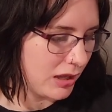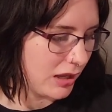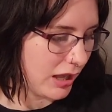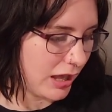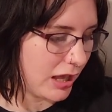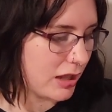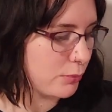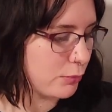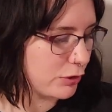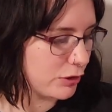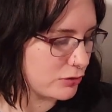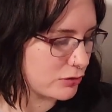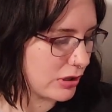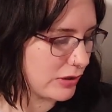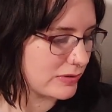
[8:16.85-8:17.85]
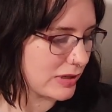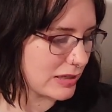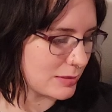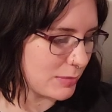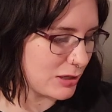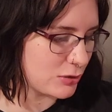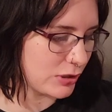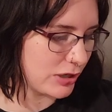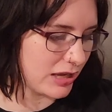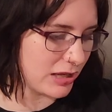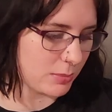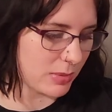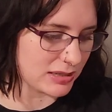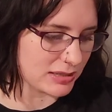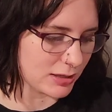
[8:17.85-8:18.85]
and producer of Sesame Street in
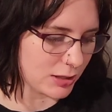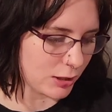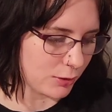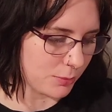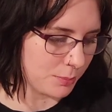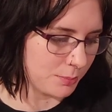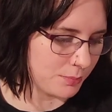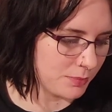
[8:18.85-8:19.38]
Mexico.